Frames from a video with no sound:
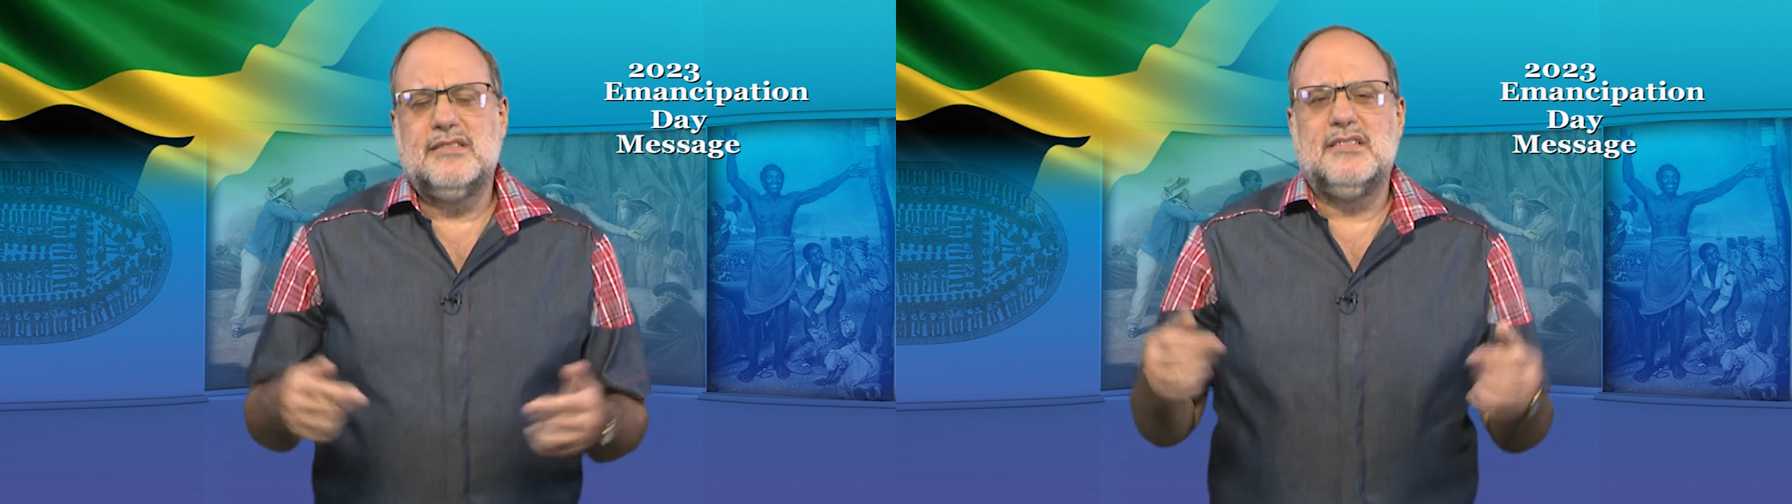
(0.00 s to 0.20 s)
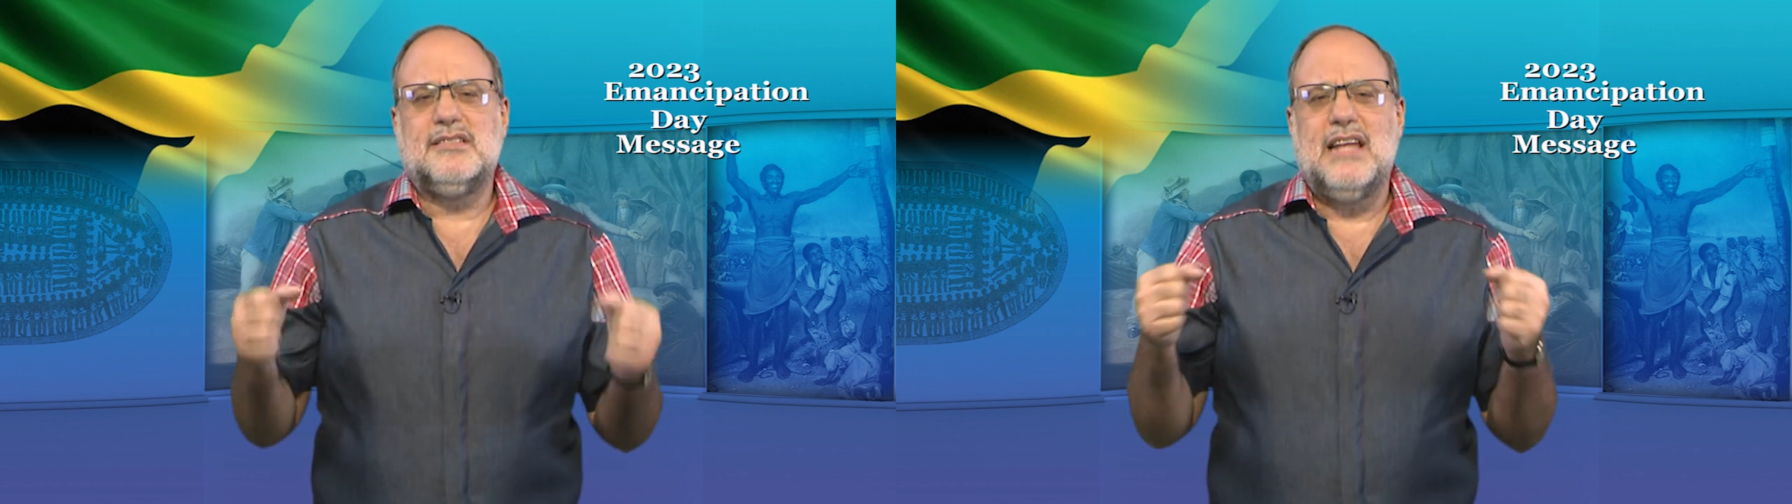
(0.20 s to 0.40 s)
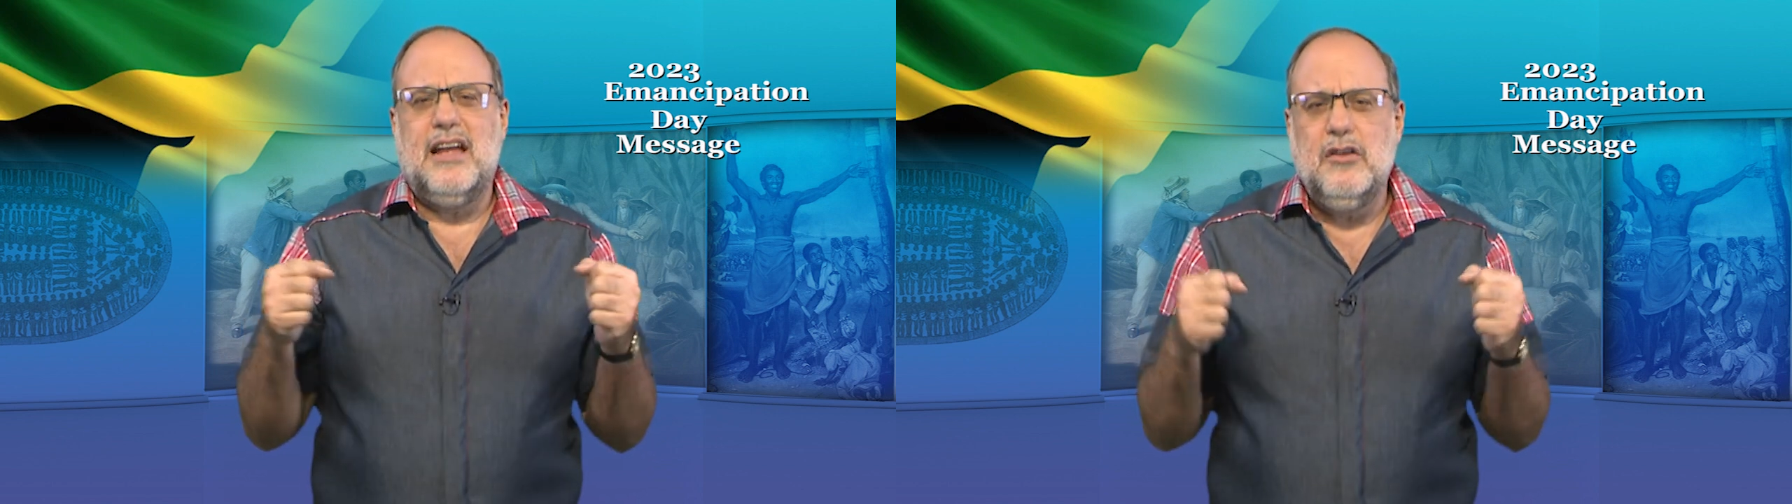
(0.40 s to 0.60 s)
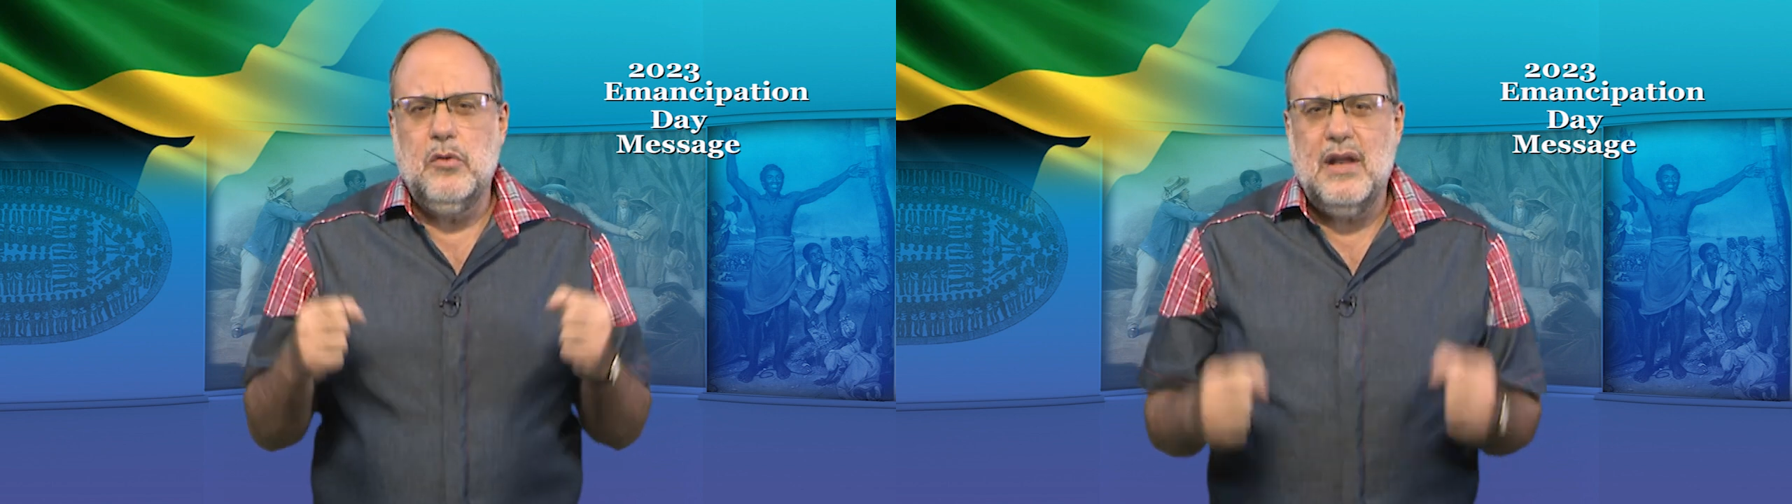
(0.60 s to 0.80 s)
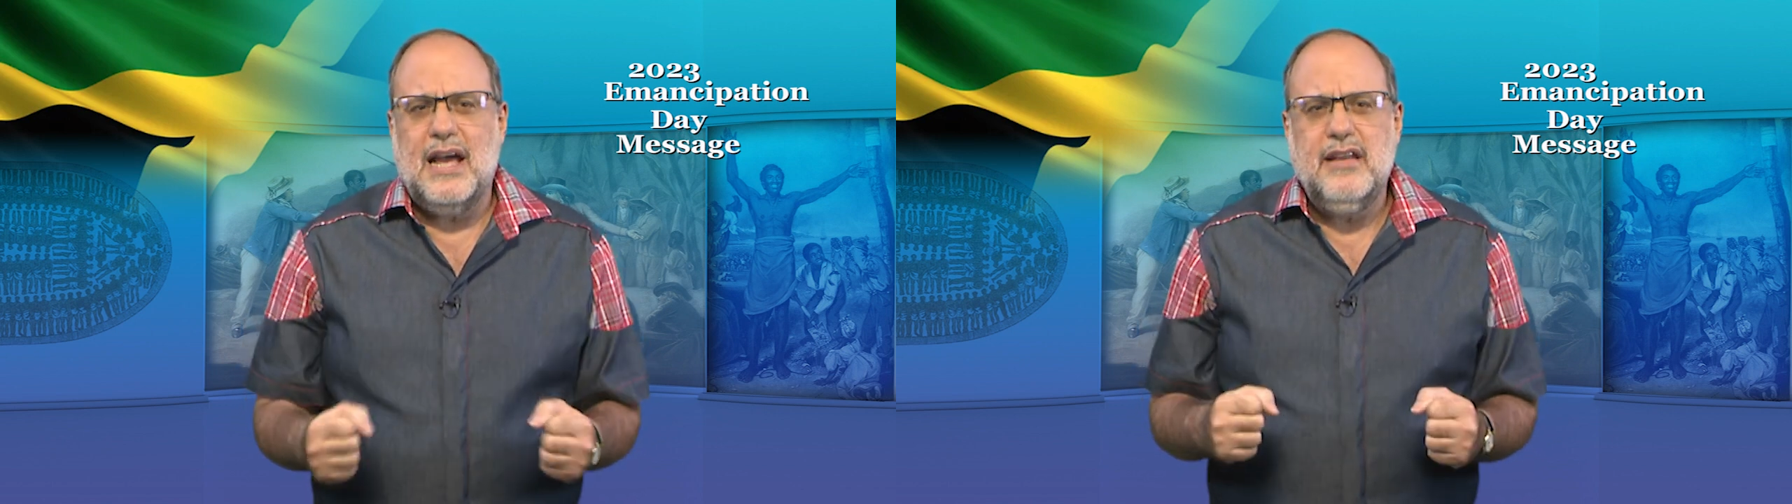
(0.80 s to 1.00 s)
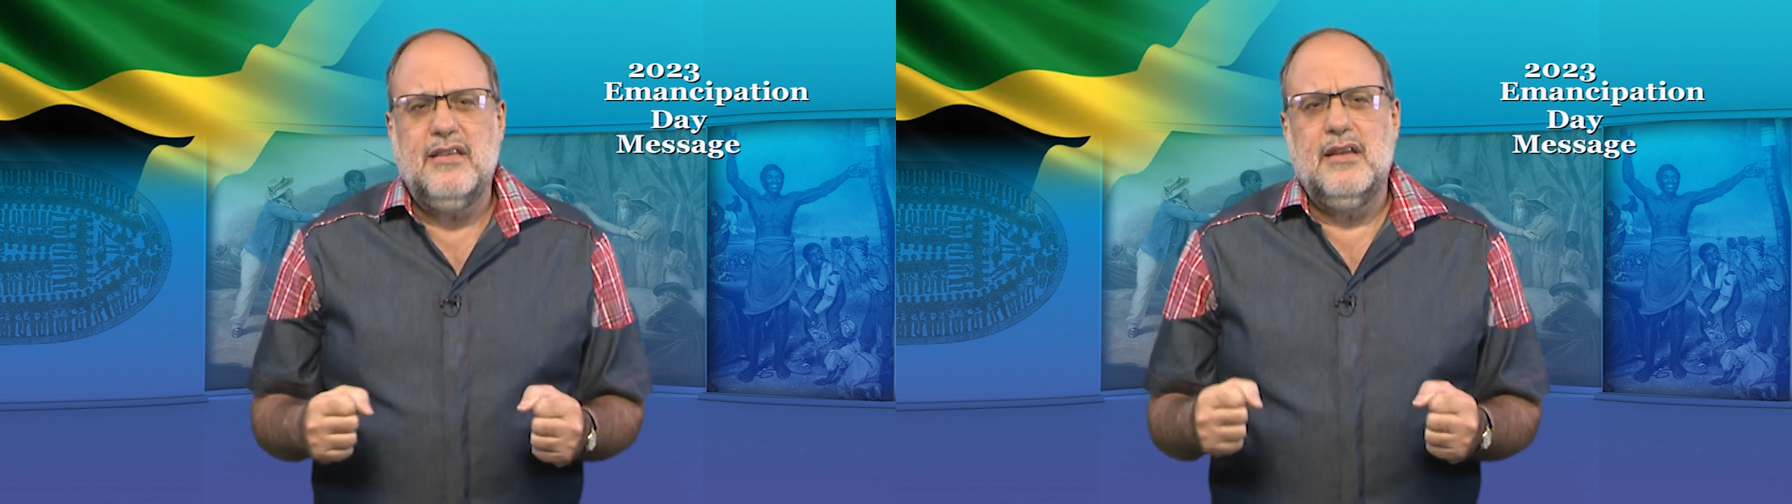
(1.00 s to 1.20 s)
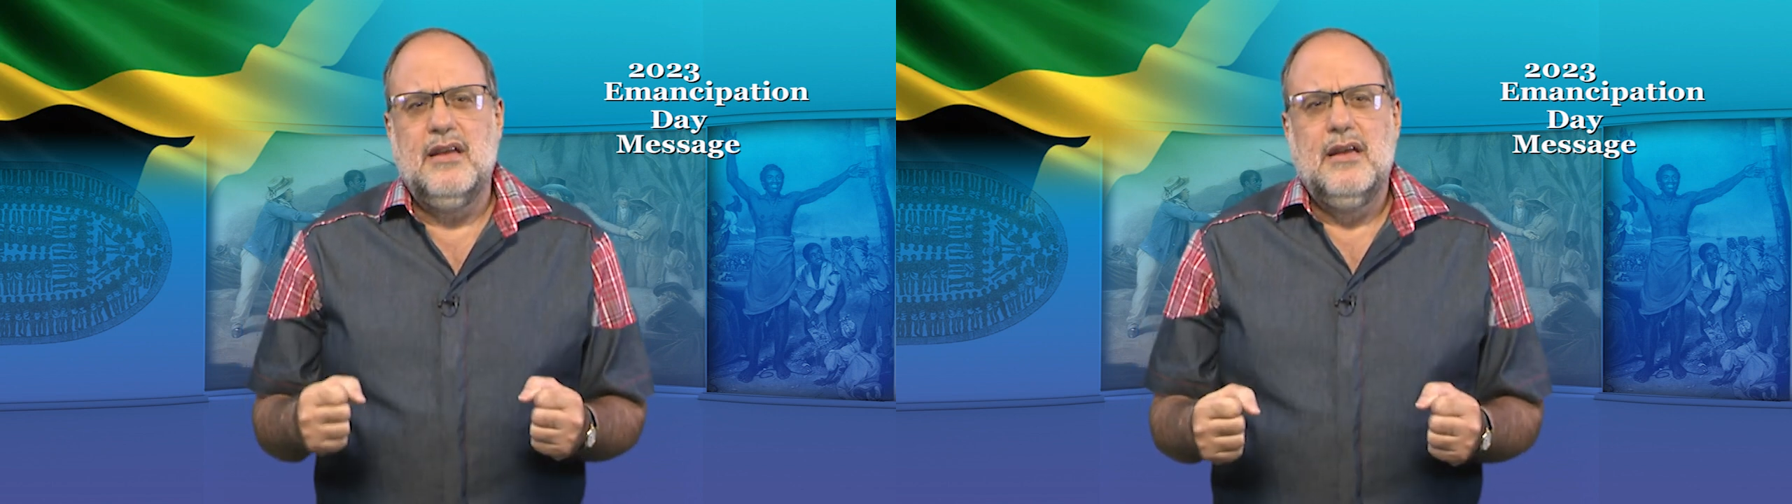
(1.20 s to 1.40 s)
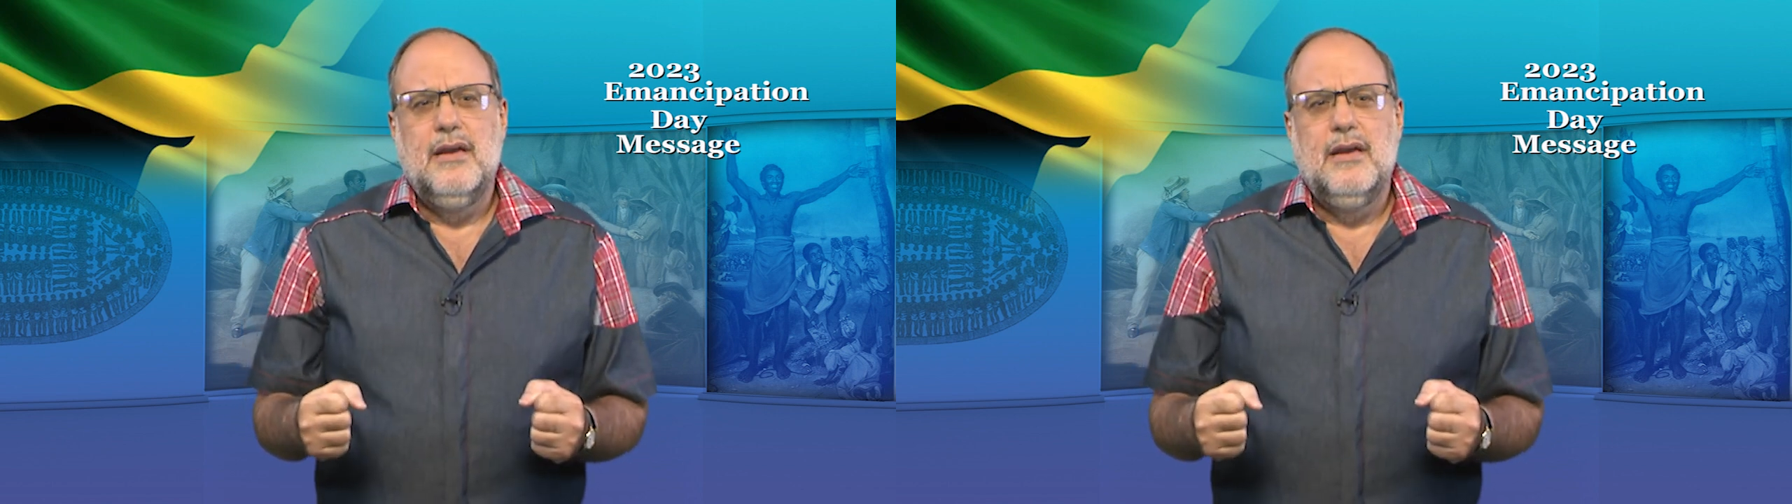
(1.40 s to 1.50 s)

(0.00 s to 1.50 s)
to stand united